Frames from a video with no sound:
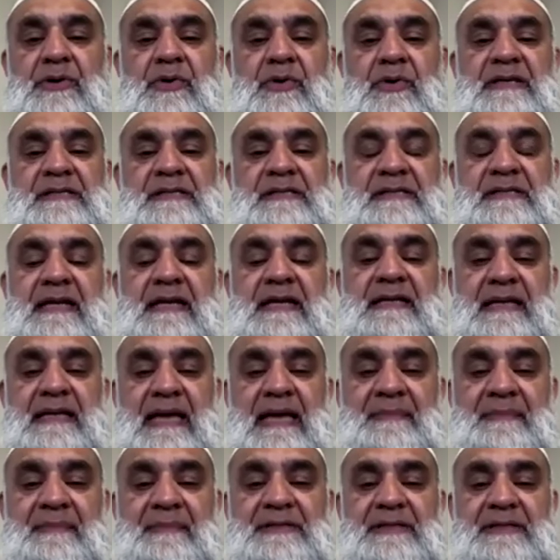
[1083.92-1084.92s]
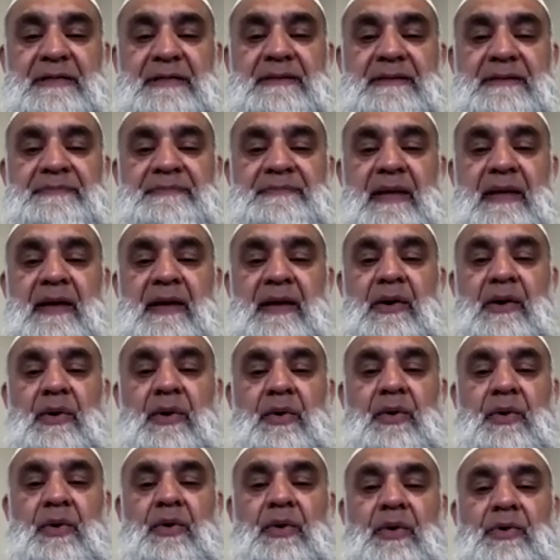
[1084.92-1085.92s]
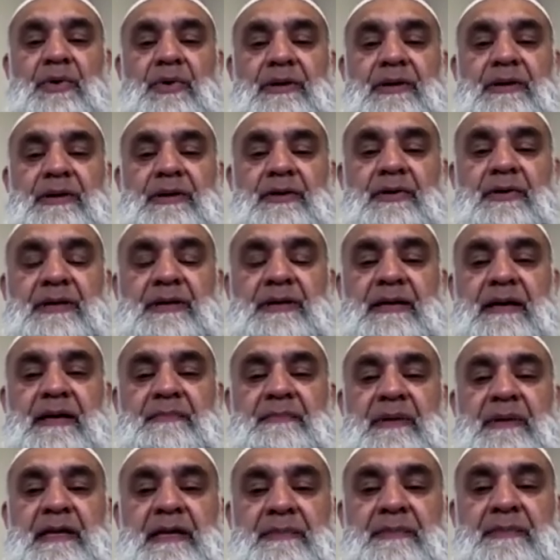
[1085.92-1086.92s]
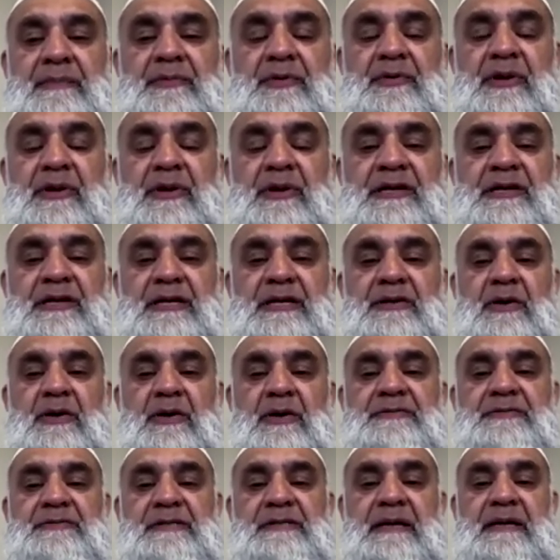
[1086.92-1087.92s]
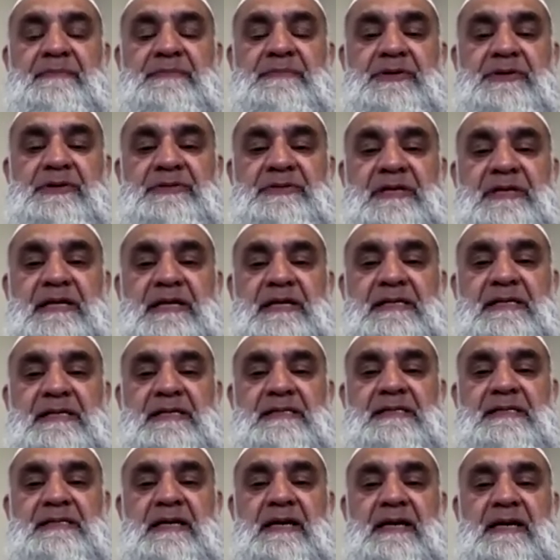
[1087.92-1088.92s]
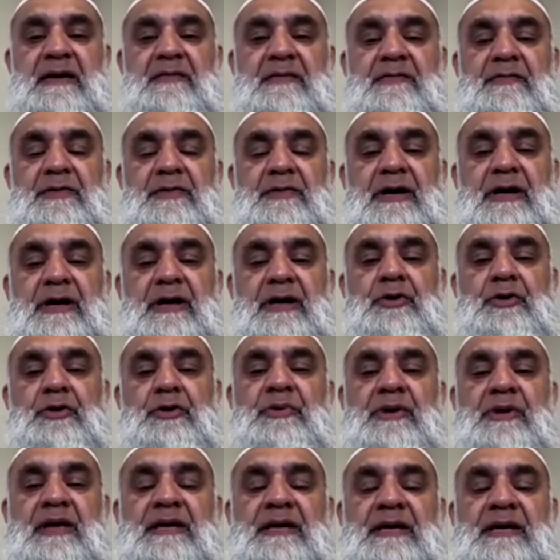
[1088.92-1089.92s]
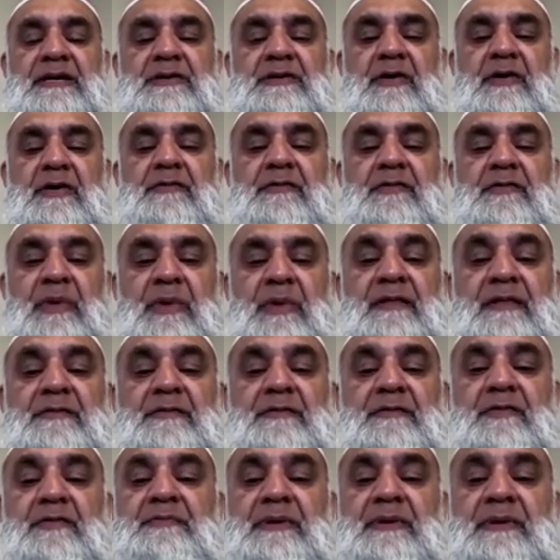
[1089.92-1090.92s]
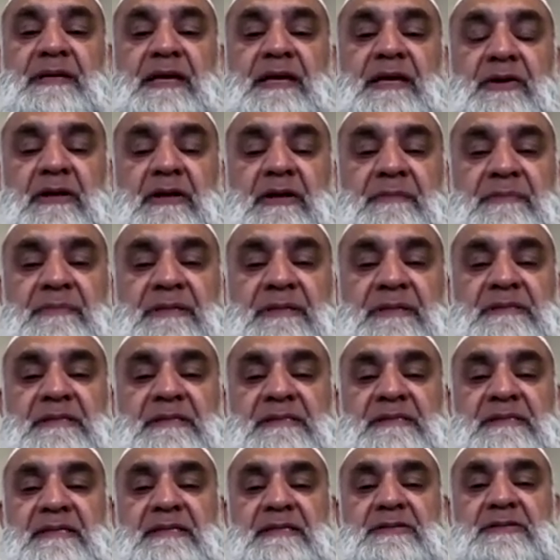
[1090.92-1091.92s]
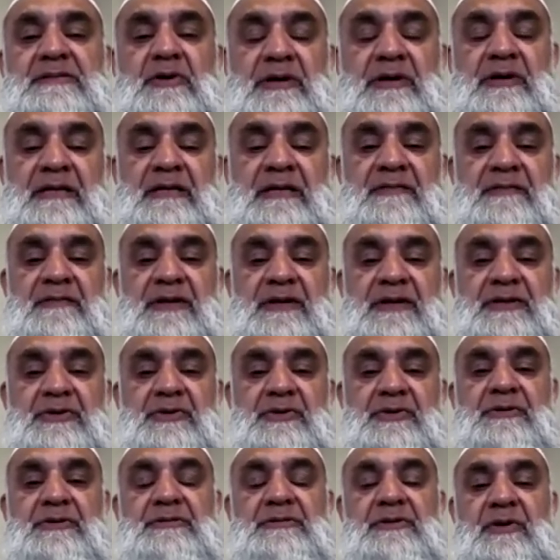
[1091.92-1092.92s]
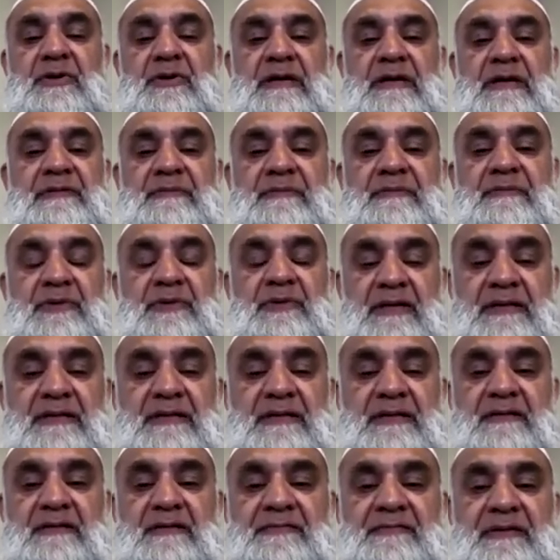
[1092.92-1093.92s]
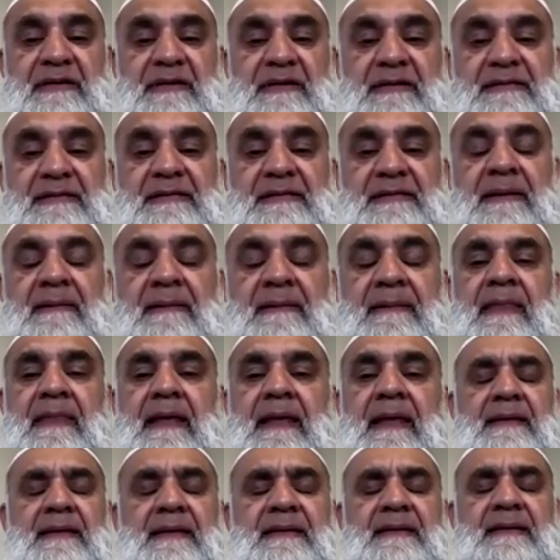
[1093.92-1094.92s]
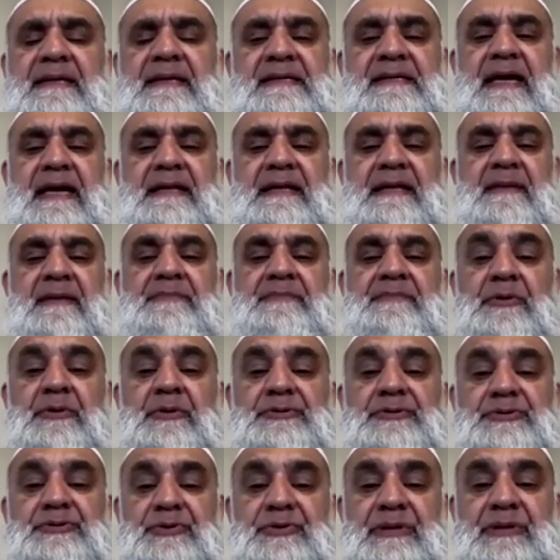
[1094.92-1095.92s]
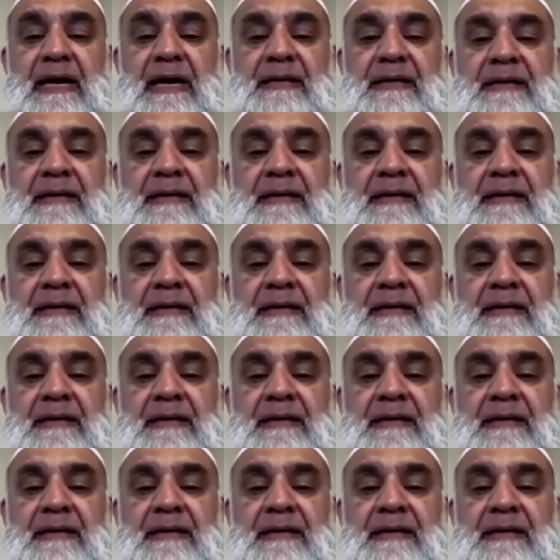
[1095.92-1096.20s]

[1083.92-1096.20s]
as state capture or you know, the manipulation of state processes for the accumulation of wealth for particular businesses or individuals or even political figures. They stand opposed to that.